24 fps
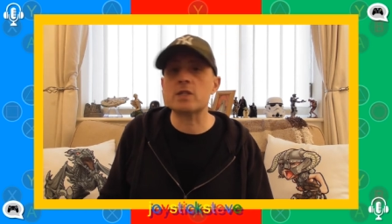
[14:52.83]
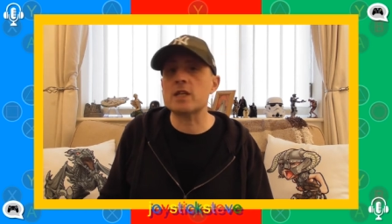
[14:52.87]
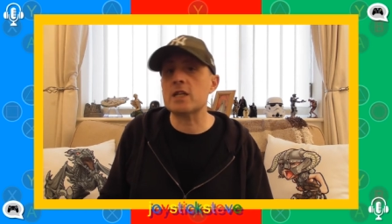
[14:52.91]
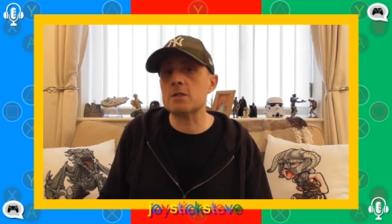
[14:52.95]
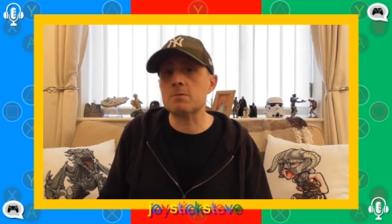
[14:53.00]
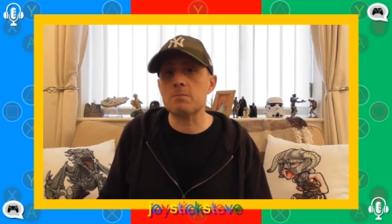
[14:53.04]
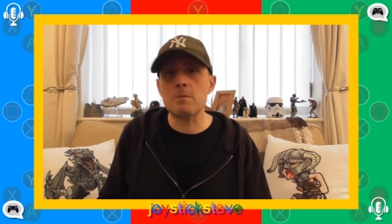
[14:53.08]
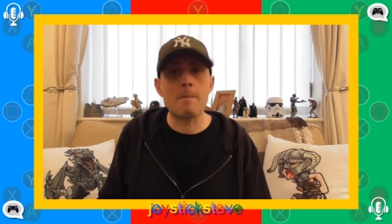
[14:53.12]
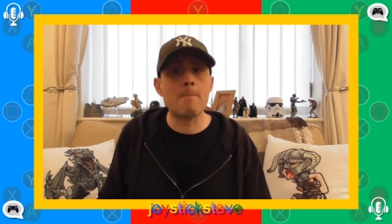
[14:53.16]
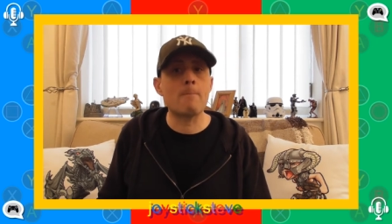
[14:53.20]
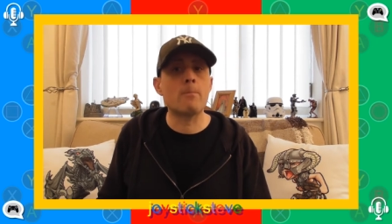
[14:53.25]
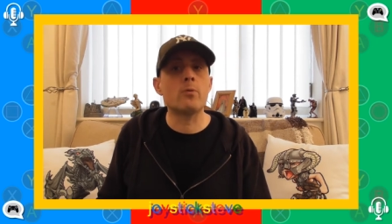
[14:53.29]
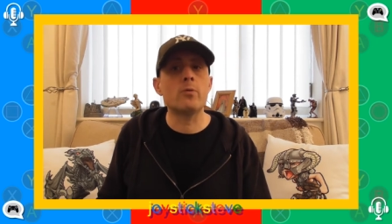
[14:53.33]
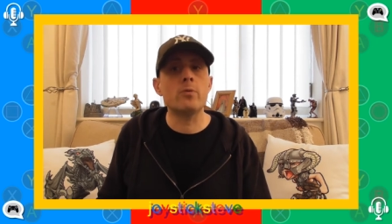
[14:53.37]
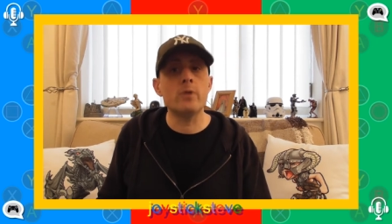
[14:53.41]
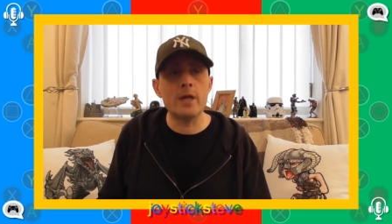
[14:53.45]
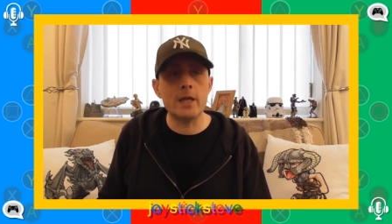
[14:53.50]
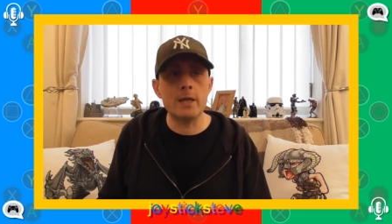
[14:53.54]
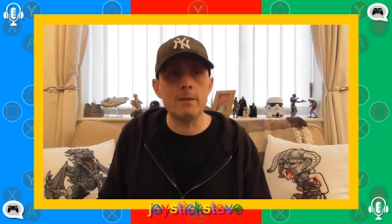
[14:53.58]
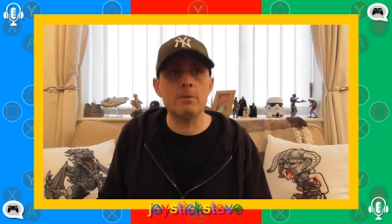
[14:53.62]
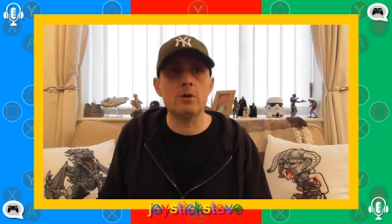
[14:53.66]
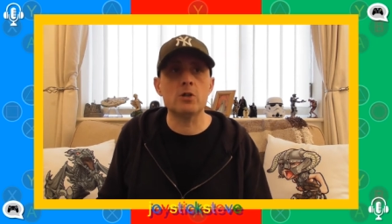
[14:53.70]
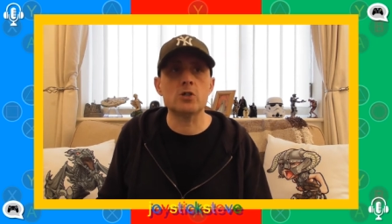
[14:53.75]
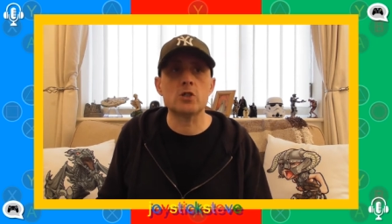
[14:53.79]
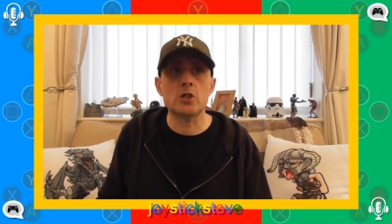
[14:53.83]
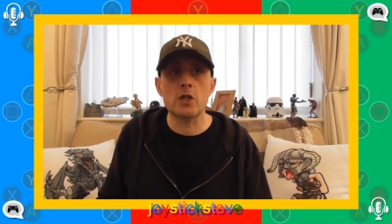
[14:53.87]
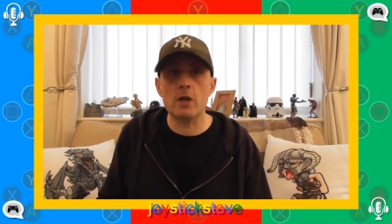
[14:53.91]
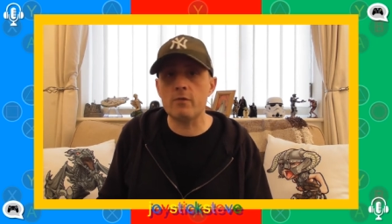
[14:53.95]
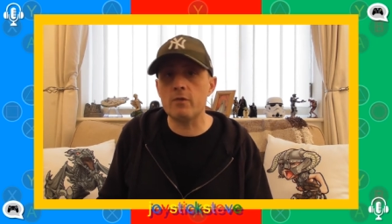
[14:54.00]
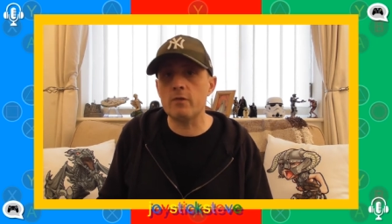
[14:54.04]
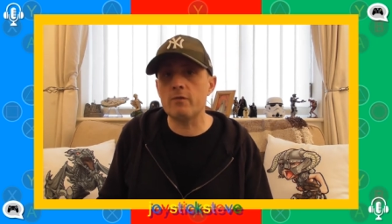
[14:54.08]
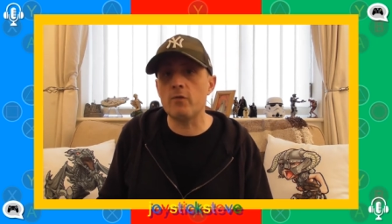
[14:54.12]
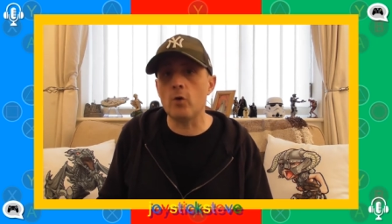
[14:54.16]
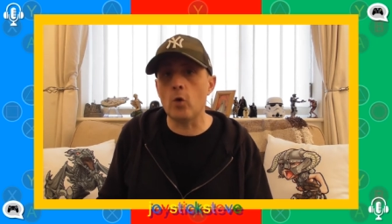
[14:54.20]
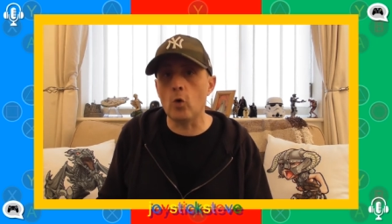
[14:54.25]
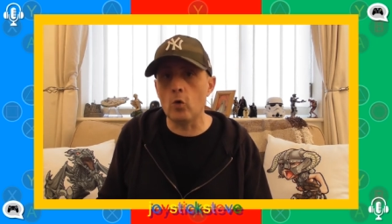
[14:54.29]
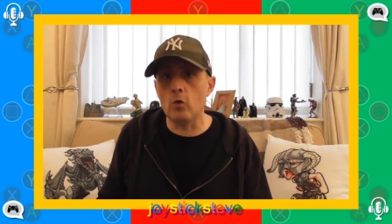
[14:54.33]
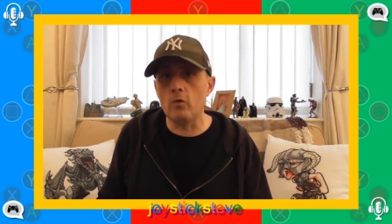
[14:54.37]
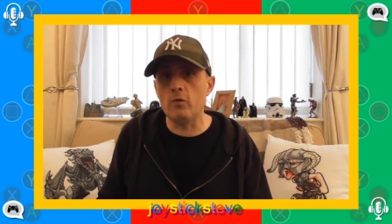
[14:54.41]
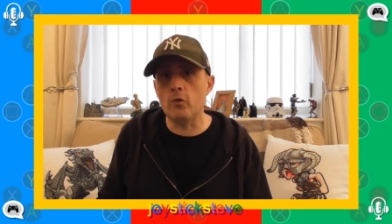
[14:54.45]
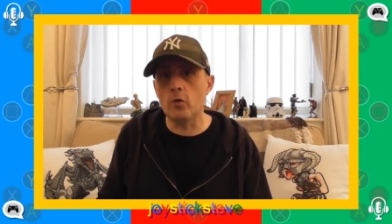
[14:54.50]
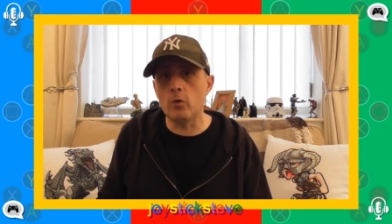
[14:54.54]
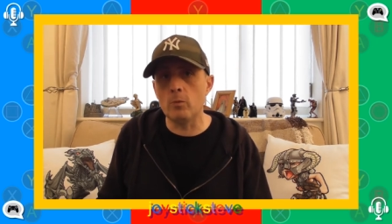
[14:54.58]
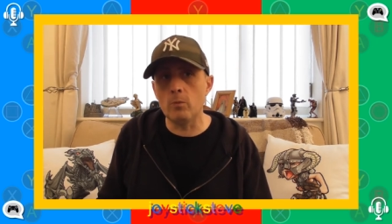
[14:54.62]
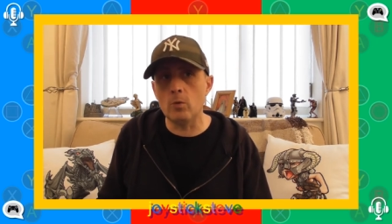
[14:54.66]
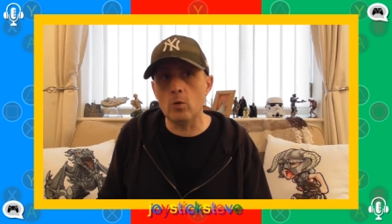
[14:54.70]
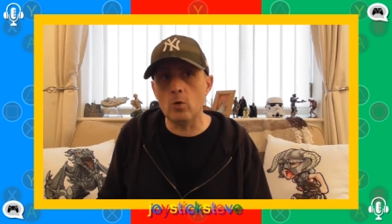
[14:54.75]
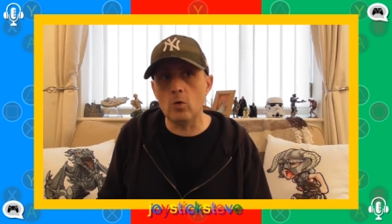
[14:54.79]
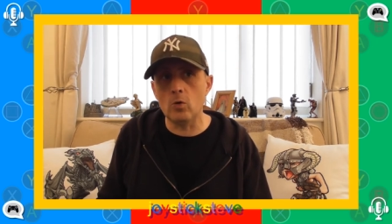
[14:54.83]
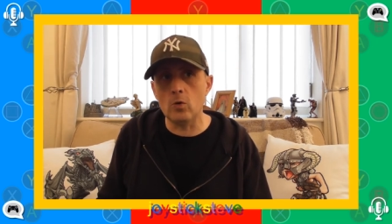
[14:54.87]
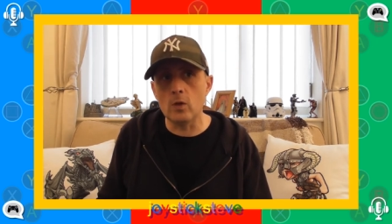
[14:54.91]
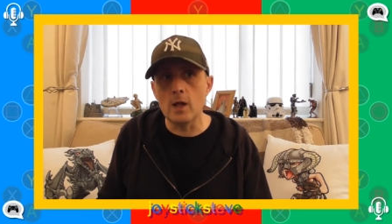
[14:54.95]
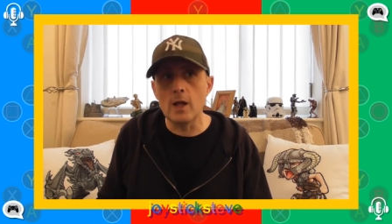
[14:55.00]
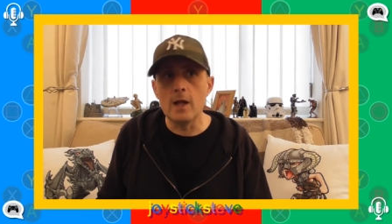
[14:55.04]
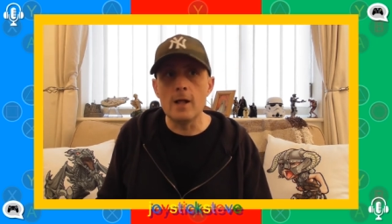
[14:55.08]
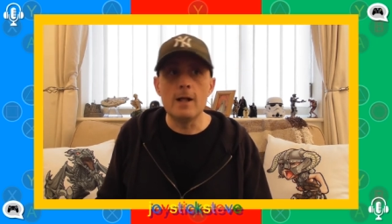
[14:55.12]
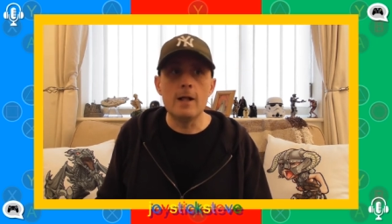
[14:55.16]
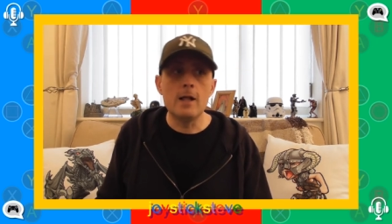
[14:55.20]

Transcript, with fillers: So that's me pretty much covered for all football,